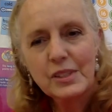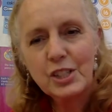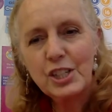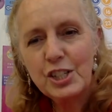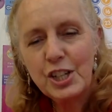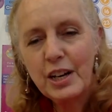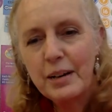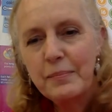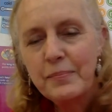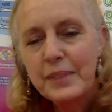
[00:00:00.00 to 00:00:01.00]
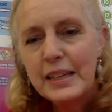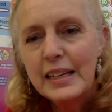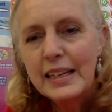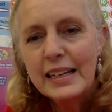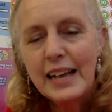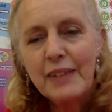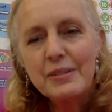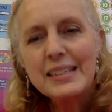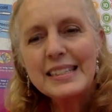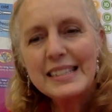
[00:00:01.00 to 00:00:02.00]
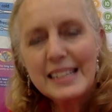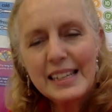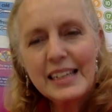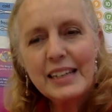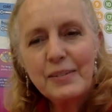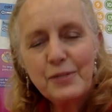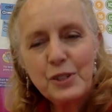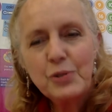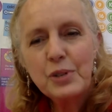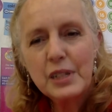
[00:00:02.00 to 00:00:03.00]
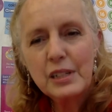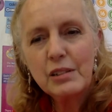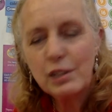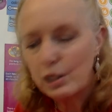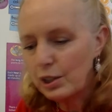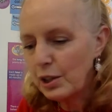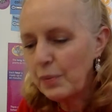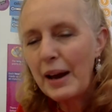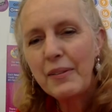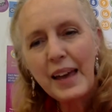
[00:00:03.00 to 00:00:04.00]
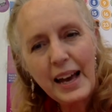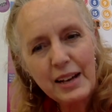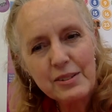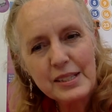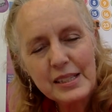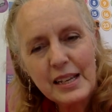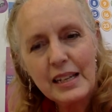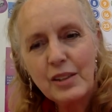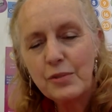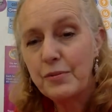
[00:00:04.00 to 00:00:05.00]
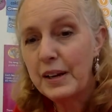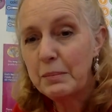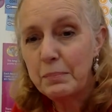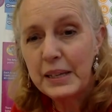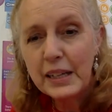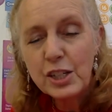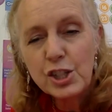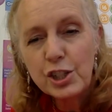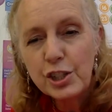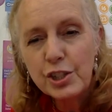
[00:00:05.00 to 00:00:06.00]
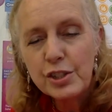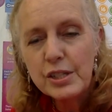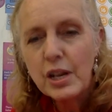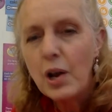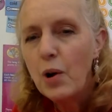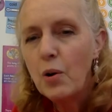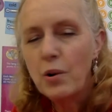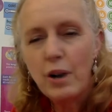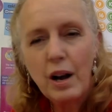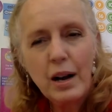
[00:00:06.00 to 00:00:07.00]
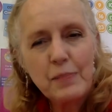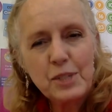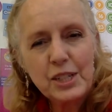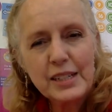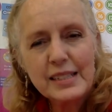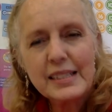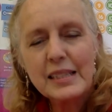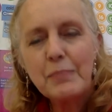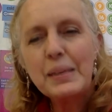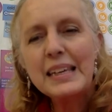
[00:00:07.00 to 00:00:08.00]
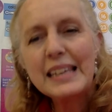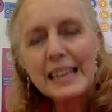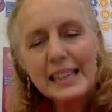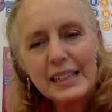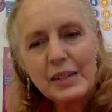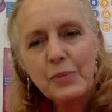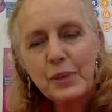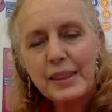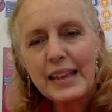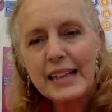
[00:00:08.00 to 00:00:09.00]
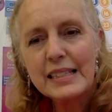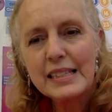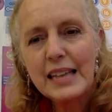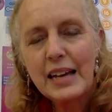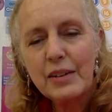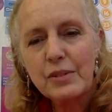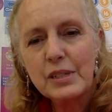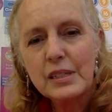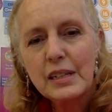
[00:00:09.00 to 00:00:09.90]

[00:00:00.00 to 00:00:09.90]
Good job. Now see if you can look around the house and either find pictures or objects that begin with that sound.